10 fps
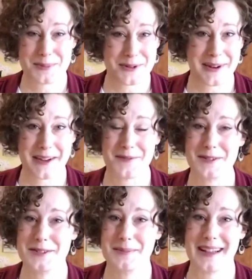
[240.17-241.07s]
grateful
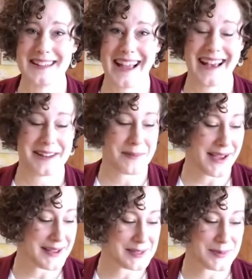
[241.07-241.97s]
to my dad and my
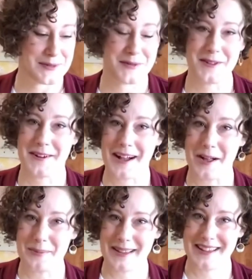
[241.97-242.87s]
husband for their
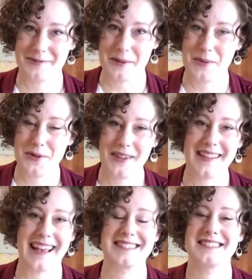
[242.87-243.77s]
help in removing
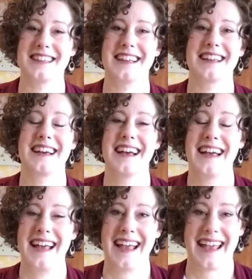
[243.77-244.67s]
that sink
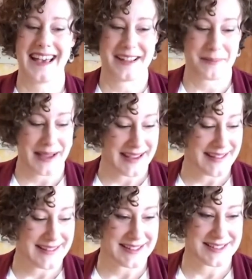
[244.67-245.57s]
and
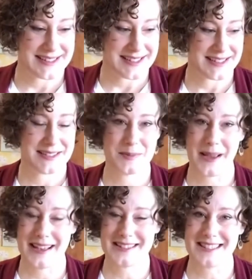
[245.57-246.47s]
making this
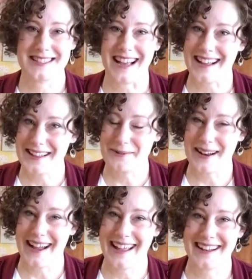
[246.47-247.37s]
space exactly what
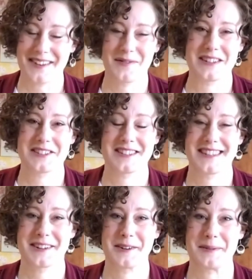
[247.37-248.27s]
I had envisioned
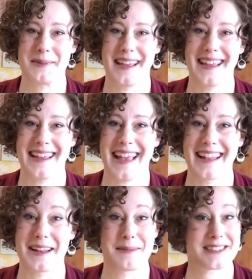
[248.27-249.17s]
it could be.
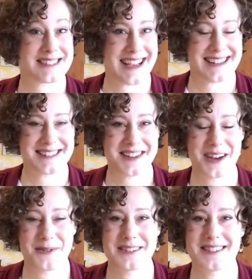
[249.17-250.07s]
And I'm excited to
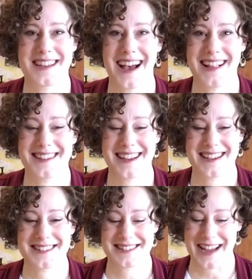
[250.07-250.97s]
go into the
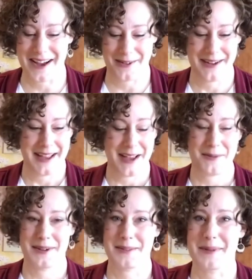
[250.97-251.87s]
holidays now
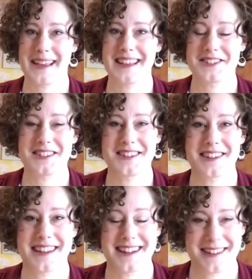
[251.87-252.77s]
with my kitchen
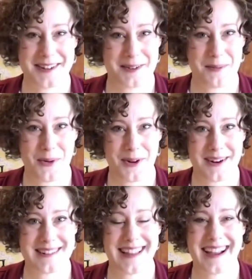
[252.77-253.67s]
looking a little
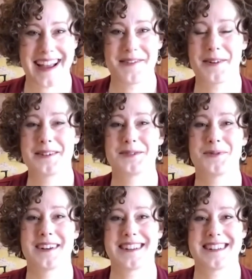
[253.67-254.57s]
more like I've always
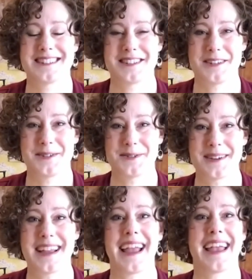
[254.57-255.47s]
wanted it to.
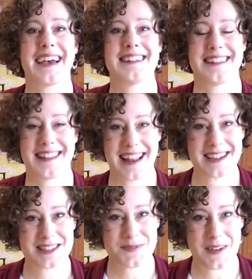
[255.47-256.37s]
And in the
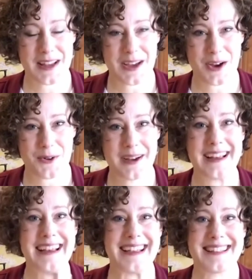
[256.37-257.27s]
next video
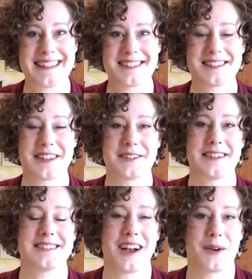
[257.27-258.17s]
in this
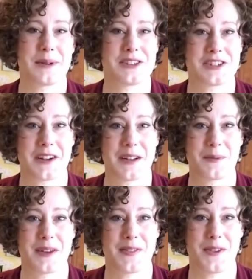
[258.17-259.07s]
series, I'll be sharing
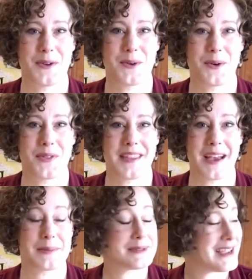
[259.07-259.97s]
with you the
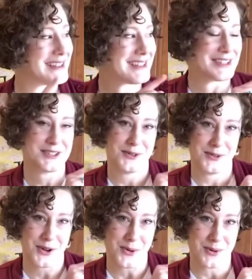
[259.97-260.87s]
update to
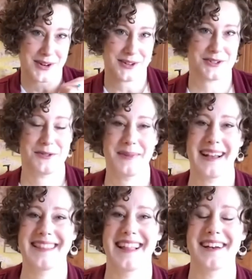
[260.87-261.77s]
the corner to my
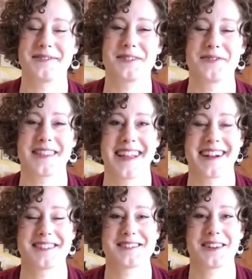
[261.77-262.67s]
left over
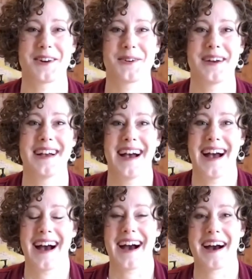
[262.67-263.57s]
there. So
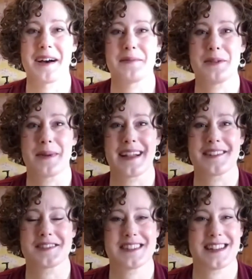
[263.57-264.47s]
um, you might
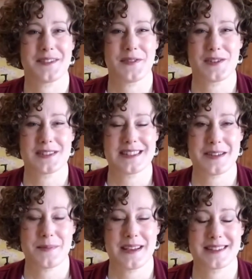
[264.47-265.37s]
have seen a few
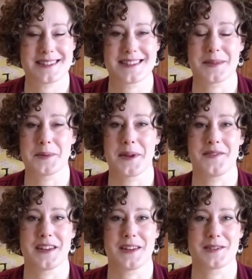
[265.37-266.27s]
sneak peeks in some of my
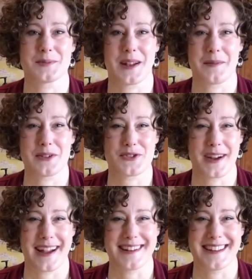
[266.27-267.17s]
videos, but I've been
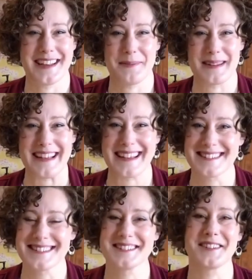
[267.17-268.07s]
trying to keep it
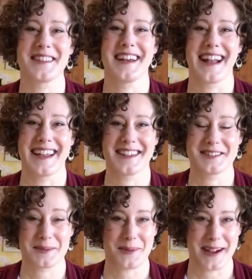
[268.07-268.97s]
hidden so that I could
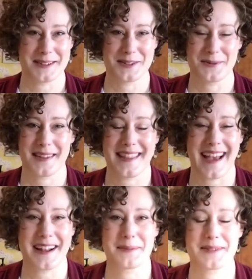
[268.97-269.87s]
surprise you with
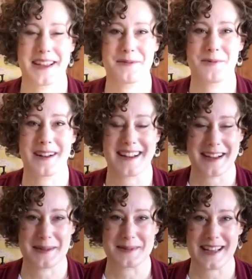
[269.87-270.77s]
that update when it
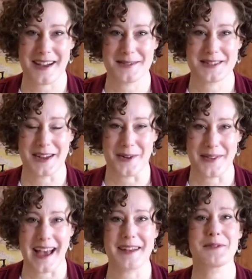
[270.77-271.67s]
comes out. So
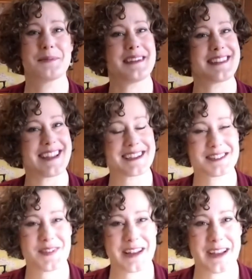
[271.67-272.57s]
that will be the next
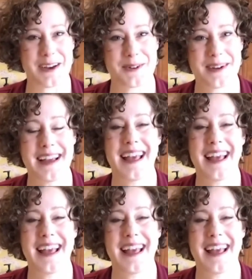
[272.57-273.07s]
video.